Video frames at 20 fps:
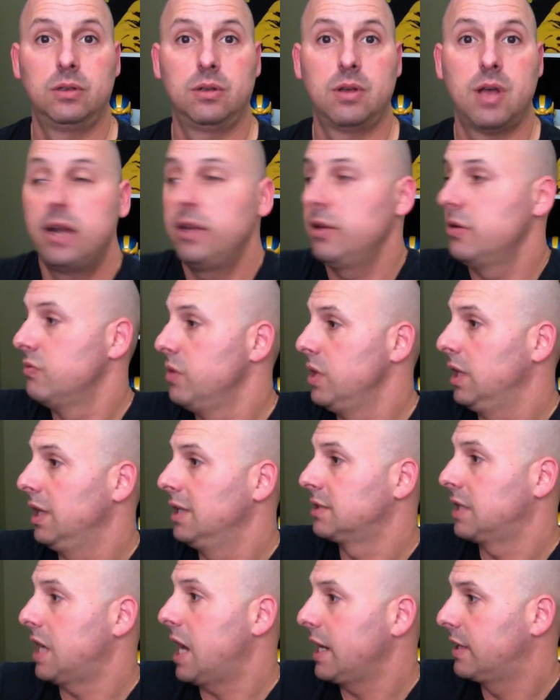I didn't
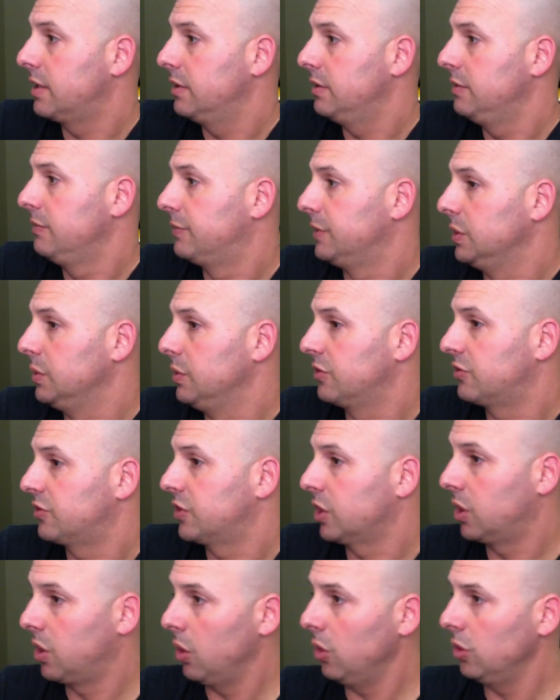realize that I could influence the
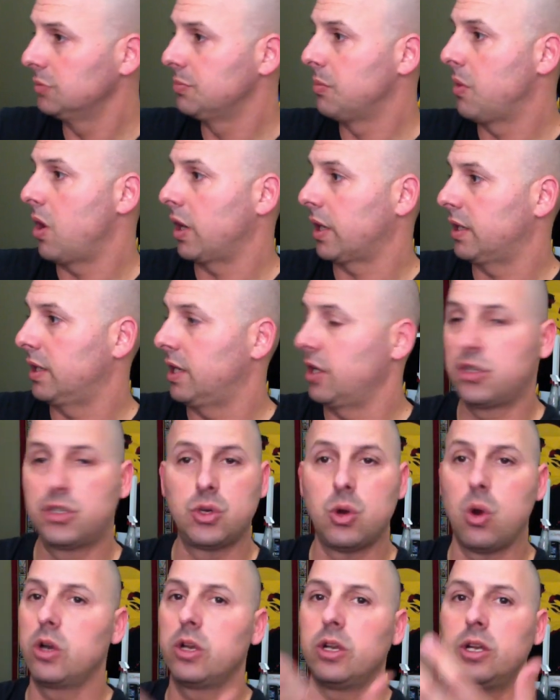gold market. I
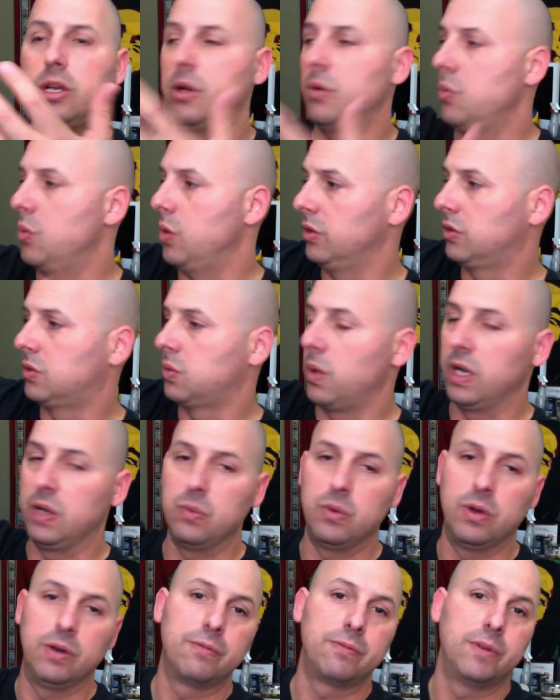shorted it at
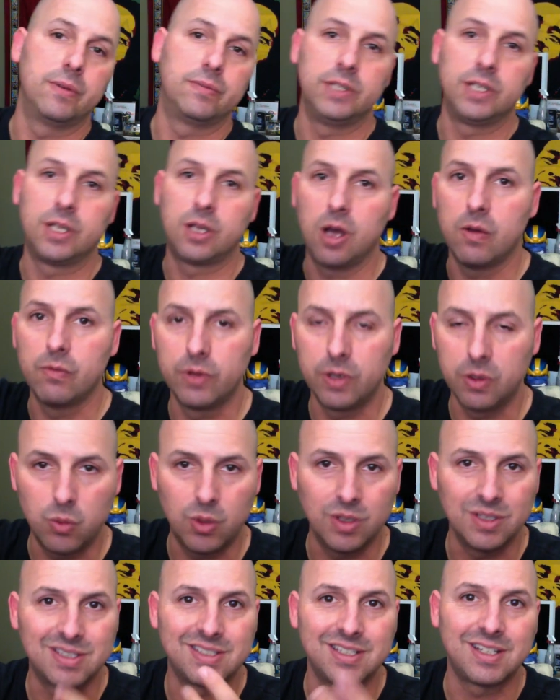121.50, covered at
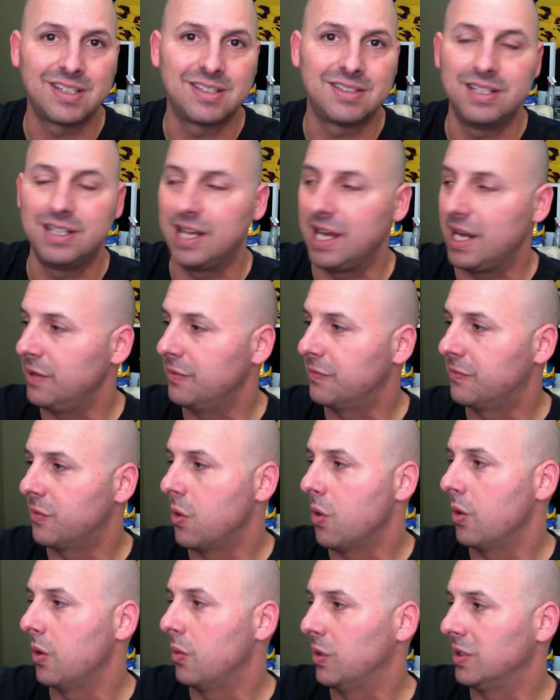116.84 and
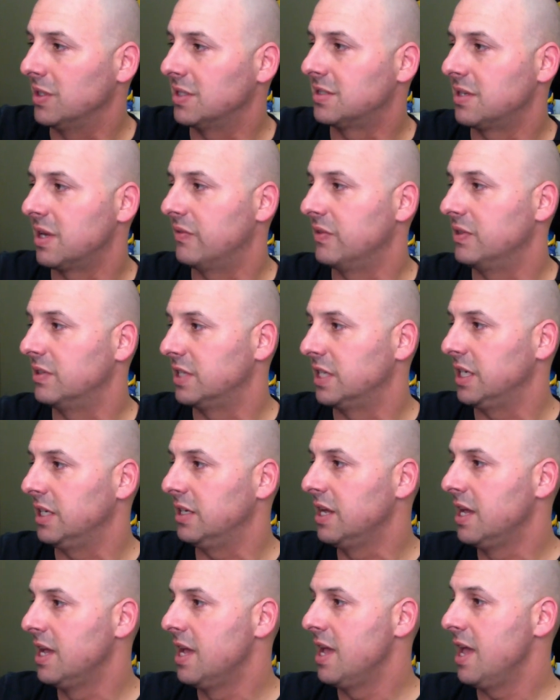117.